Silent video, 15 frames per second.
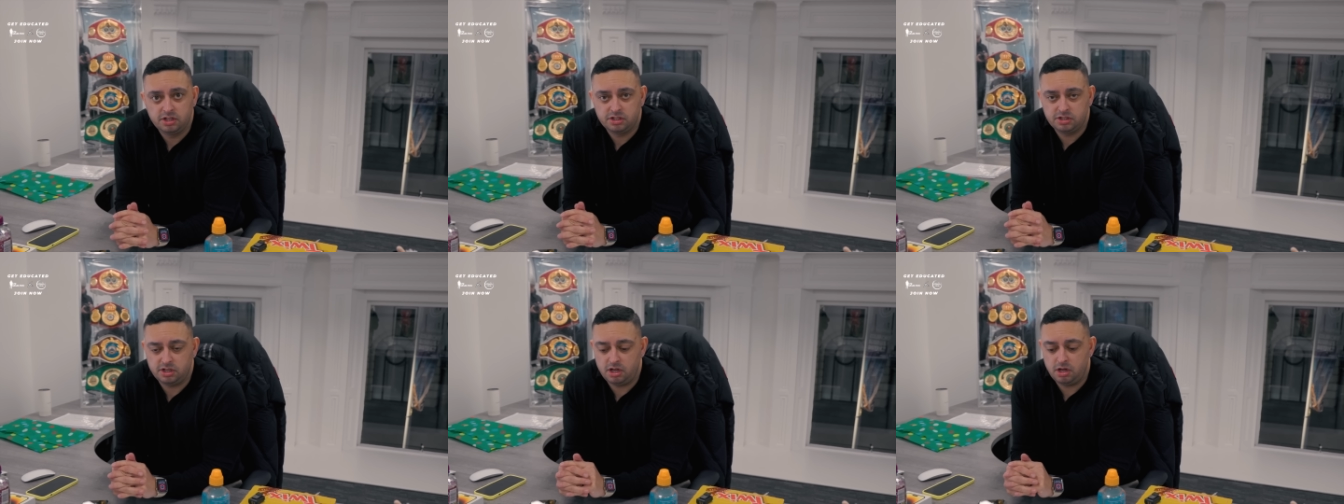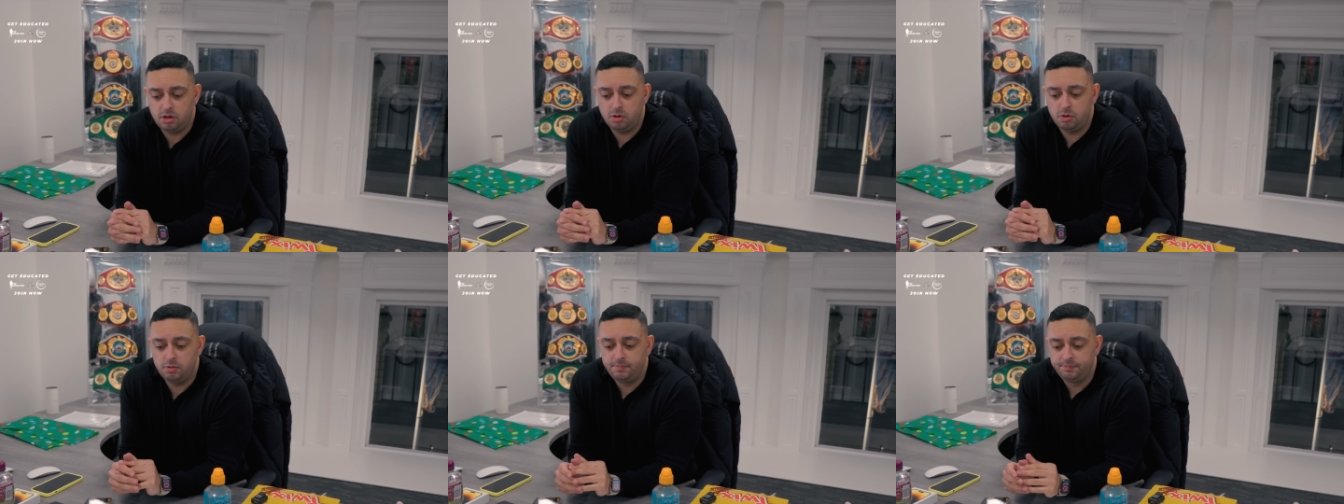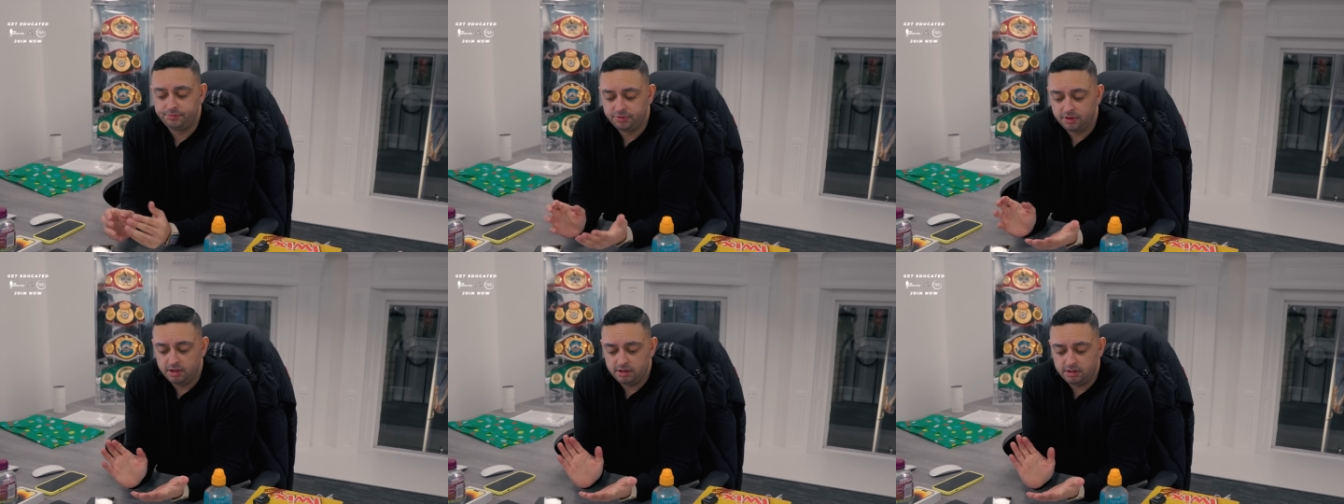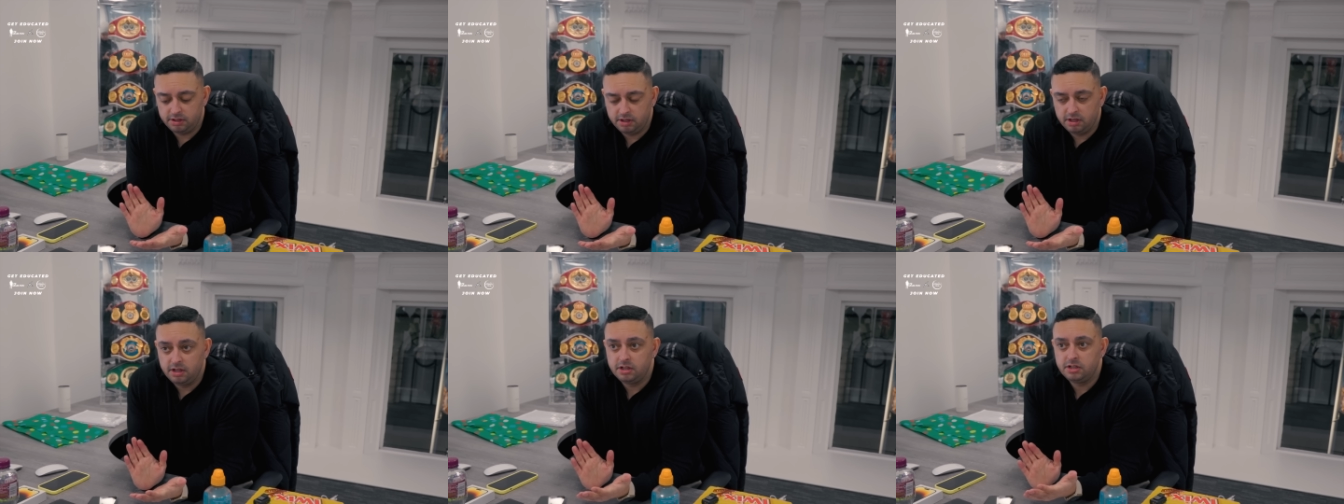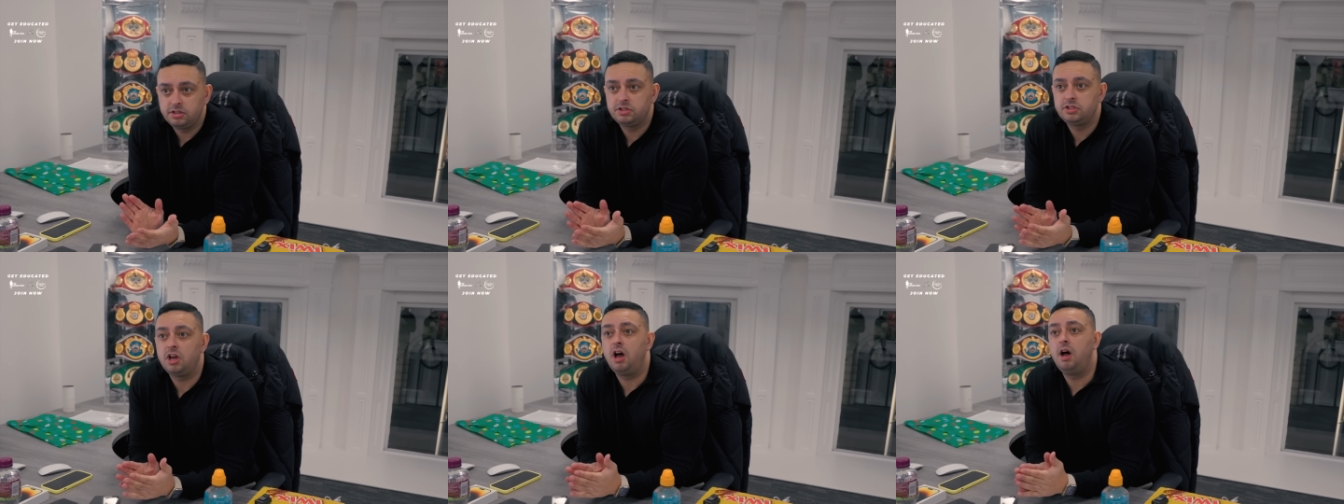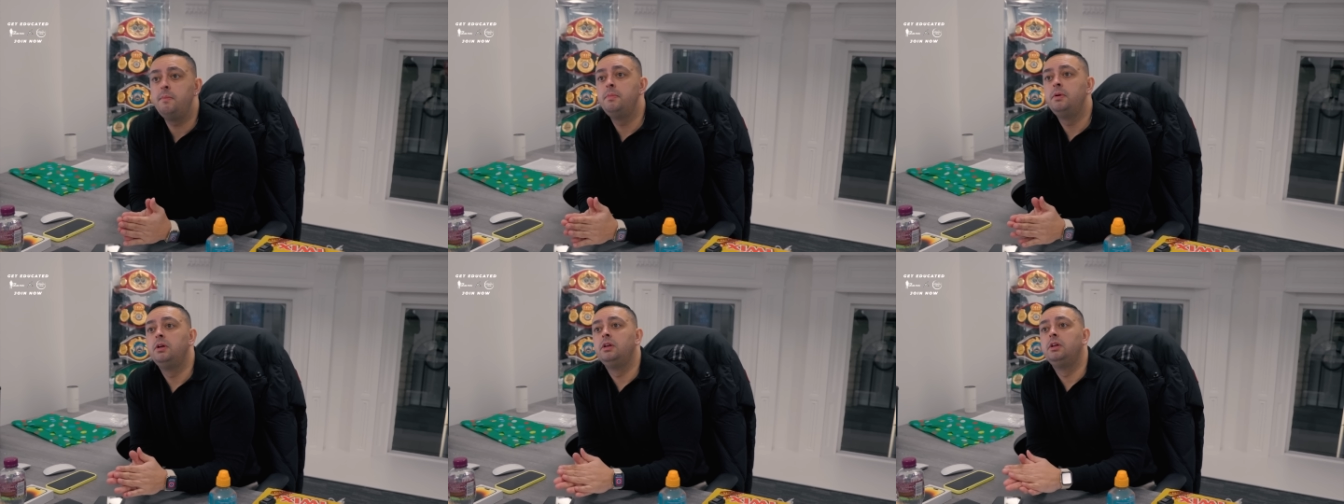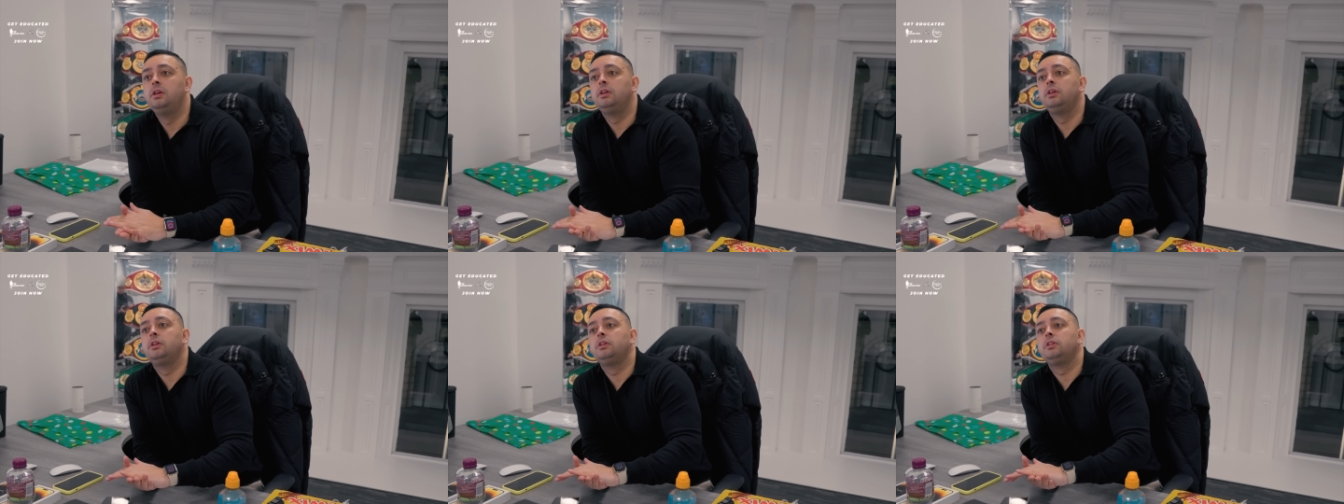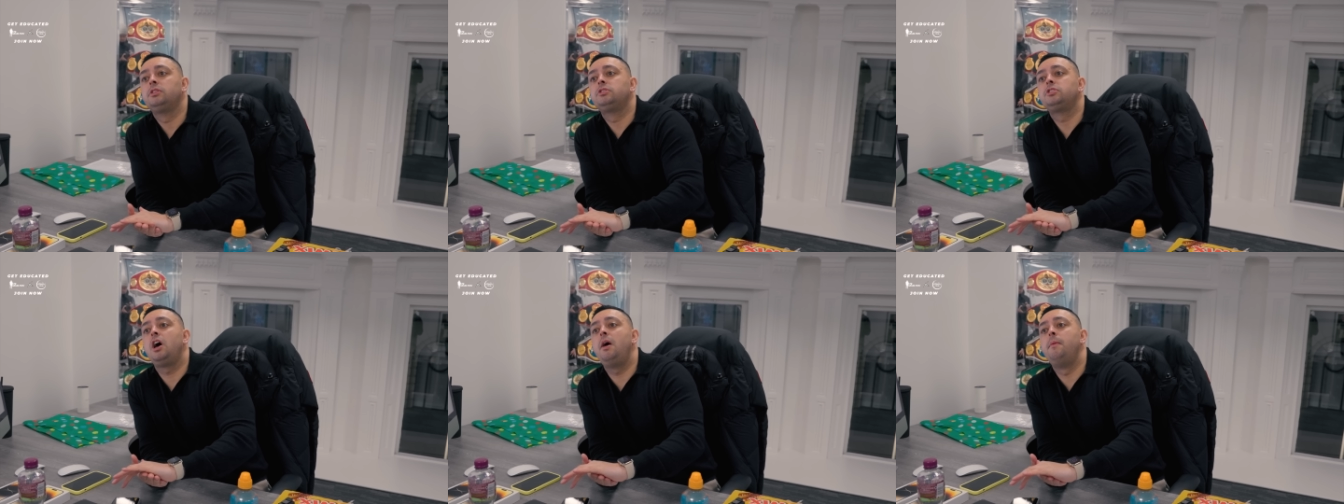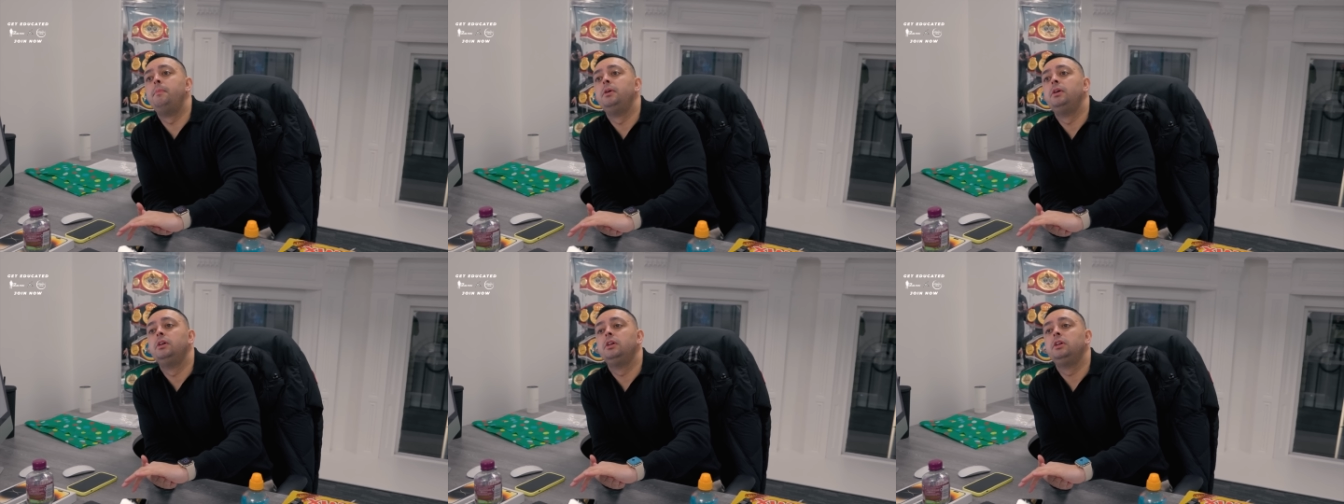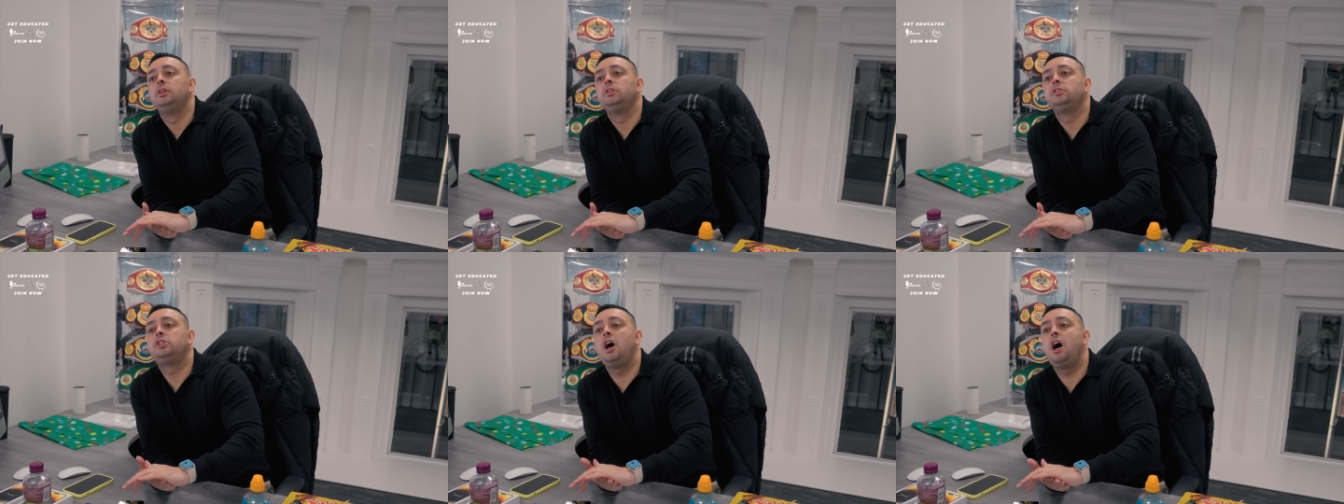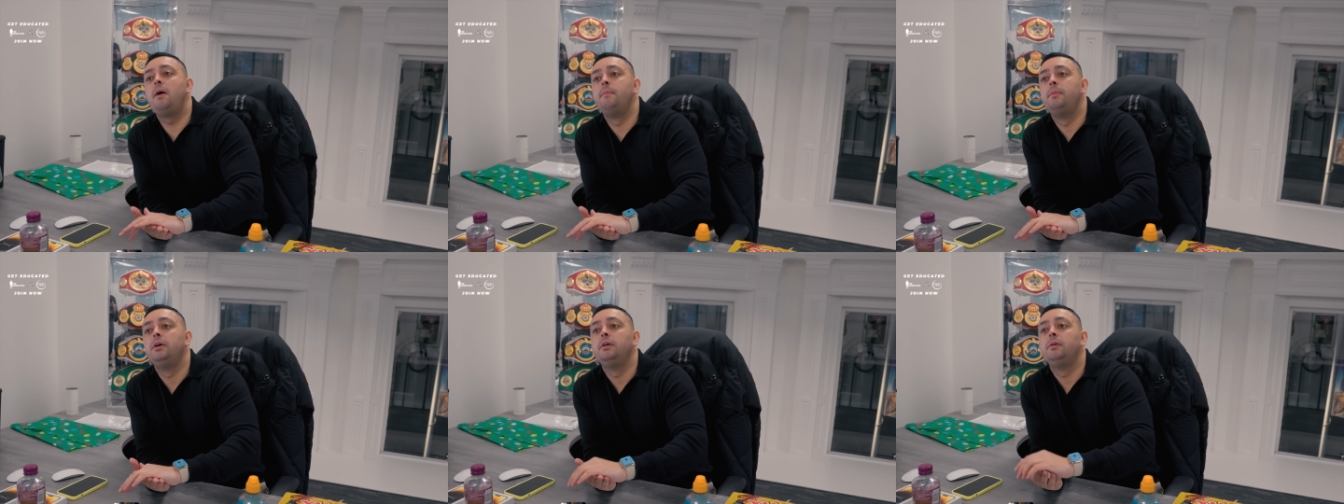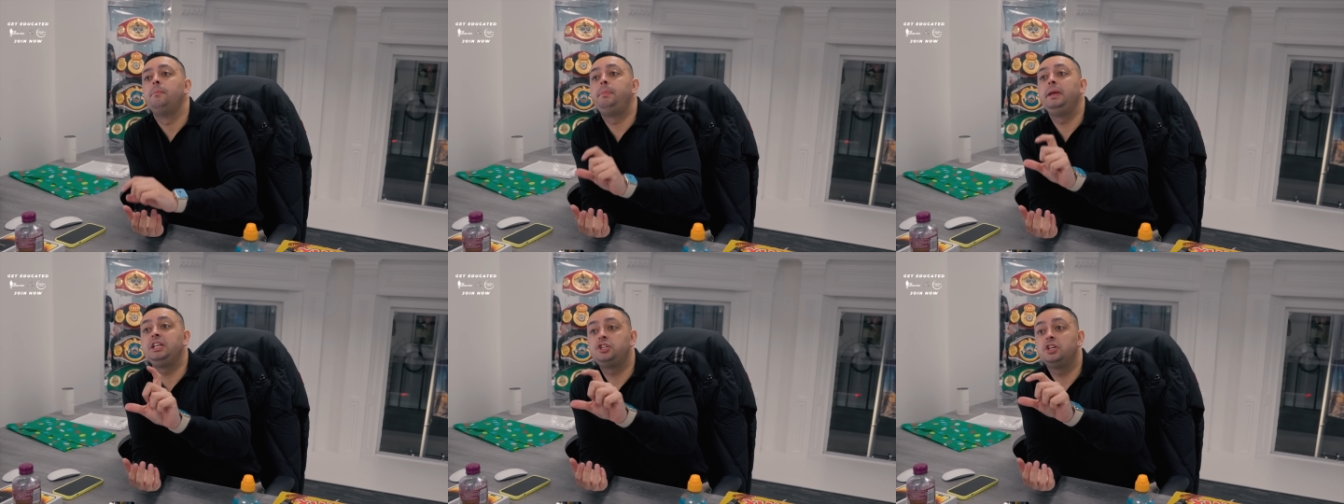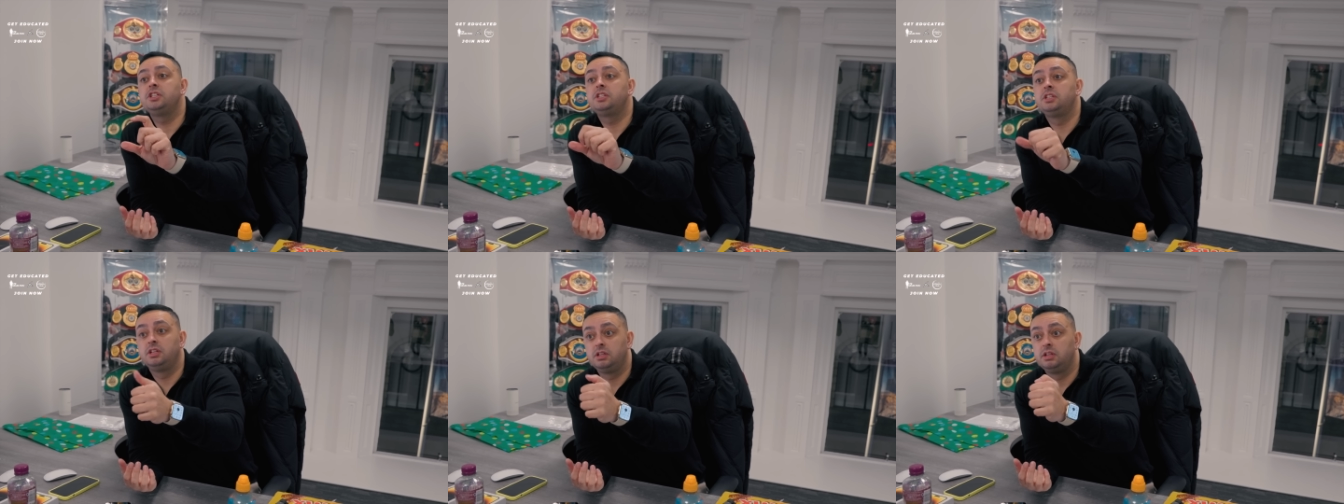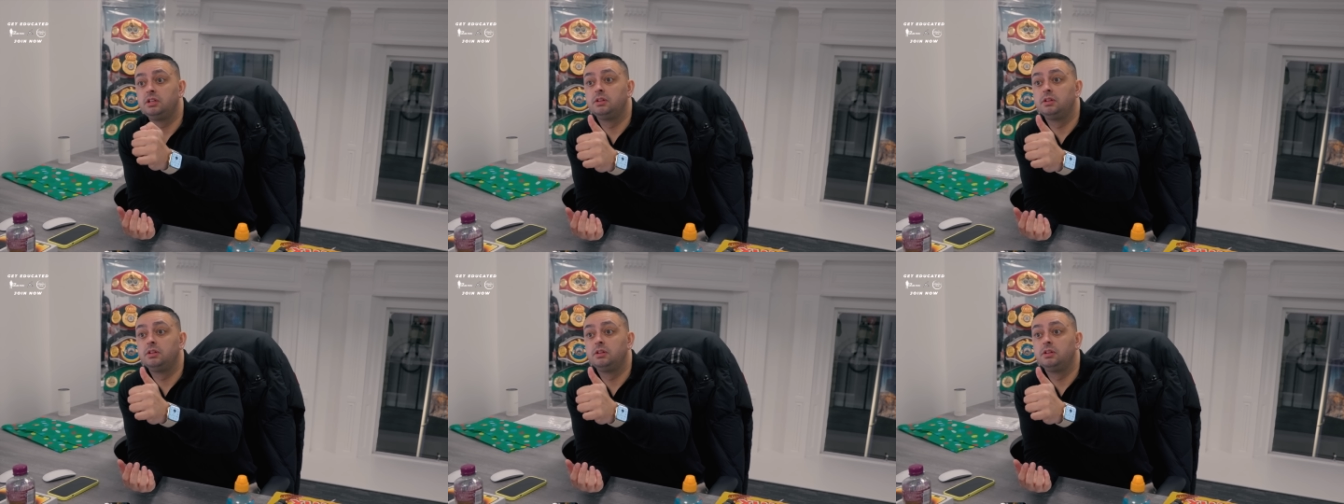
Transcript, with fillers: So, Tom, Tom, Tom, pictures.